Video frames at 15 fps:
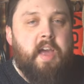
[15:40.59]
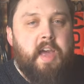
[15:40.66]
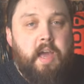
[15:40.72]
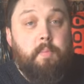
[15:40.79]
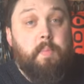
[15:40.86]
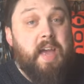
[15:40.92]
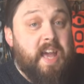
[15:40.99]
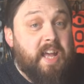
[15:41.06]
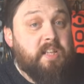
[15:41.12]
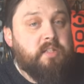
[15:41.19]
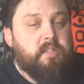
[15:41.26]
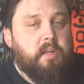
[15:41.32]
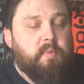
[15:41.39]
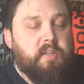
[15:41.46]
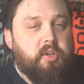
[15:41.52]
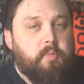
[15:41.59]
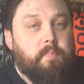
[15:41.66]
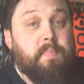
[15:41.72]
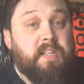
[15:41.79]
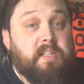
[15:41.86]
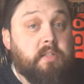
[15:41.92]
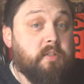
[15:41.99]
MSW
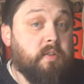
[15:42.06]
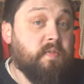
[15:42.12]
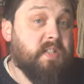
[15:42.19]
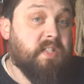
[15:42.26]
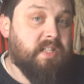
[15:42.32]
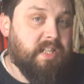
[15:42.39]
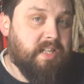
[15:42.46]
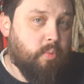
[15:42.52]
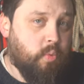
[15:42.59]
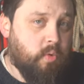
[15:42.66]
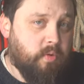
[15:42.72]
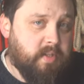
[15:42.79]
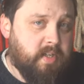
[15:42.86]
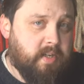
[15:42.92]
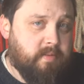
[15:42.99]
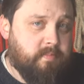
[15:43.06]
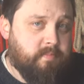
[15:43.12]
meters of seawater.